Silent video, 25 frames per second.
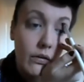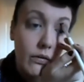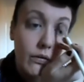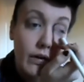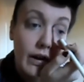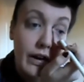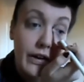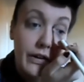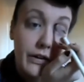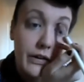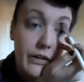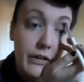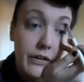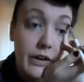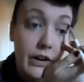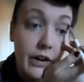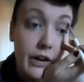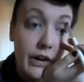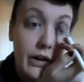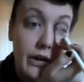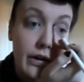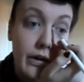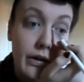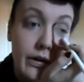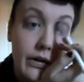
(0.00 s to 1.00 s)
red
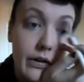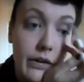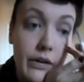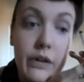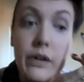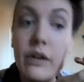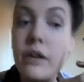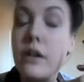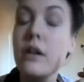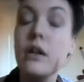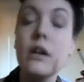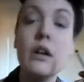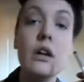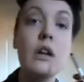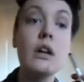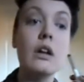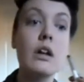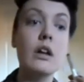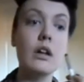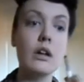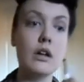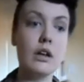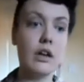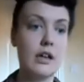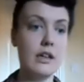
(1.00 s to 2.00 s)
toned
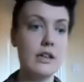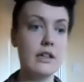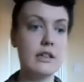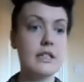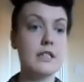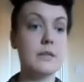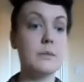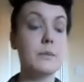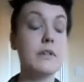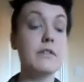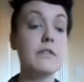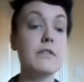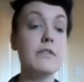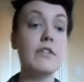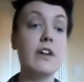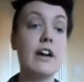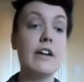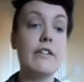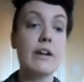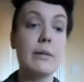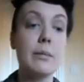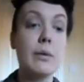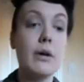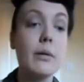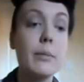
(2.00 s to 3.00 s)
colours were
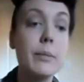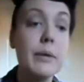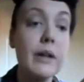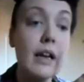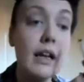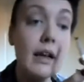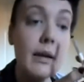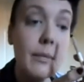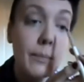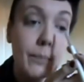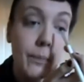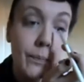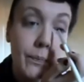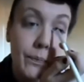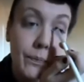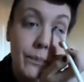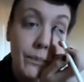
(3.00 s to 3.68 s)
very popular